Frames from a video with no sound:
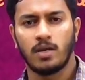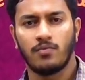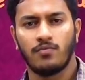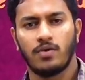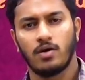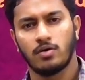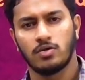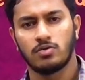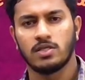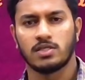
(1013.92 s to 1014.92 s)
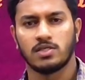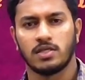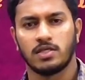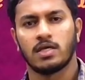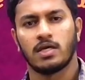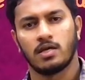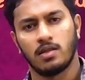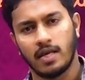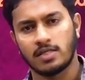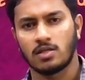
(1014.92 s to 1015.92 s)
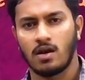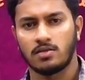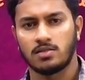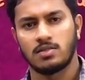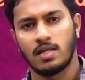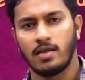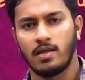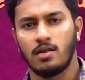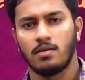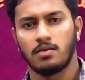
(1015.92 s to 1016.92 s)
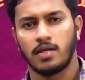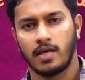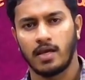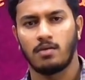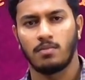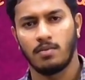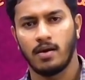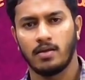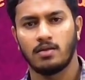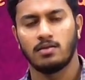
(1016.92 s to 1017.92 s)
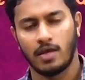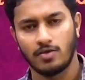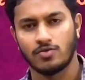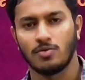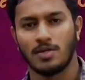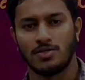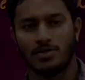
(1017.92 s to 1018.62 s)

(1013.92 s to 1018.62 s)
we are going to discuss it in the next class. Till then, take care, bye bye, thank you so much.